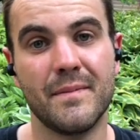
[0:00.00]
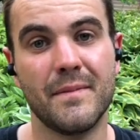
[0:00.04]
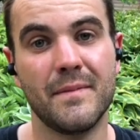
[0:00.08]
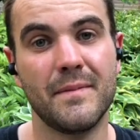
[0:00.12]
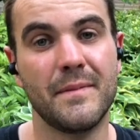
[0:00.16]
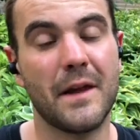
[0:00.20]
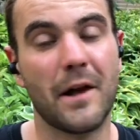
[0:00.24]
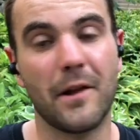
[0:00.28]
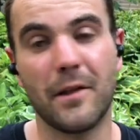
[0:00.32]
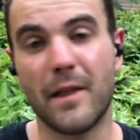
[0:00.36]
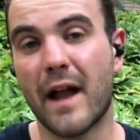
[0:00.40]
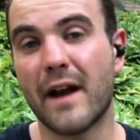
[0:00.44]

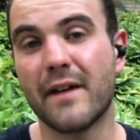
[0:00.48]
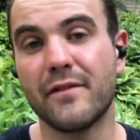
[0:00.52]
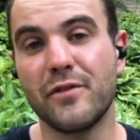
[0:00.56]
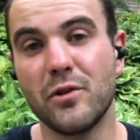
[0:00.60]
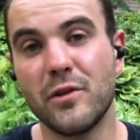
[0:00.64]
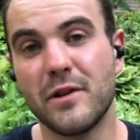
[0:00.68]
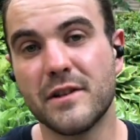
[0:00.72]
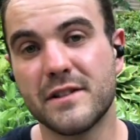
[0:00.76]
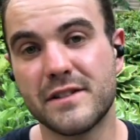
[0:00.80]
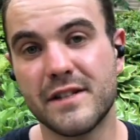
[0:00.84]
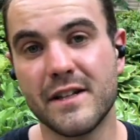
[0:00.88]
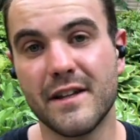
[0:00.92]
Now, a lot of you
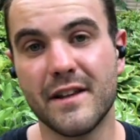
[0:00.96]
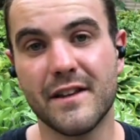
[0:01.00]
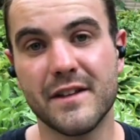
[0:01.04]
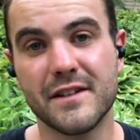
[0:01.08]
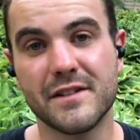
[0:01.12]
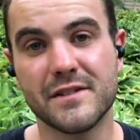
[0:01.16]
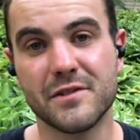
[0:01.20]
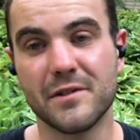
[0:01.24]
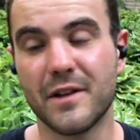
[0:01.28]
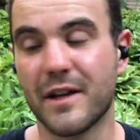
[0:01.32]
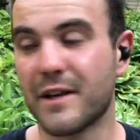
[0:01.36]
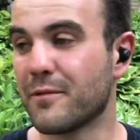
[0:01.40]
listening to
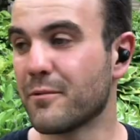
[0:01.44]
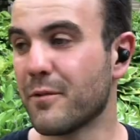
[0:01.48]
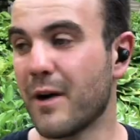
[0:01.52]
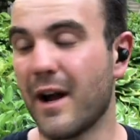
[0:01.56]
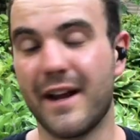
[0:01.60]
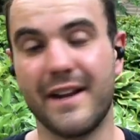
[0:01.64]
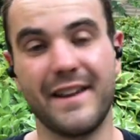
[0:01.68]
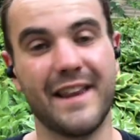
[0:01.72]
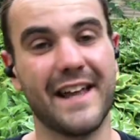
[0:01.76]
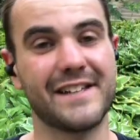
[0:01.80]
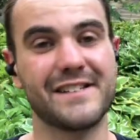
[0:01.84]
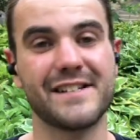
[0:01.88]
this are like,
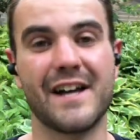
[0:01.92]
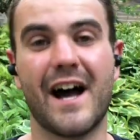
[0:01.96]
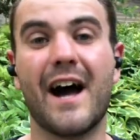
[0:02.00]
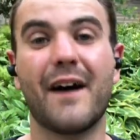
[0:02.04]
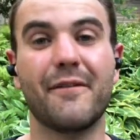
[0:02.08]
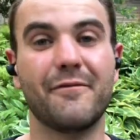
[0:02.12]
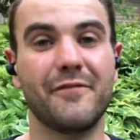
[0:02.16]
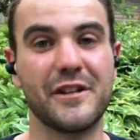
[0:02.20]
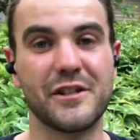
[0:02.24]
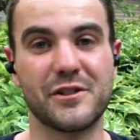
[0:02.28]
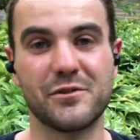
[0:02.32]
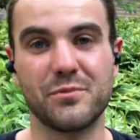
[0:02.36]
Ryan, that's
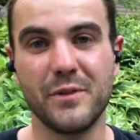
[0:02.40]
obvious.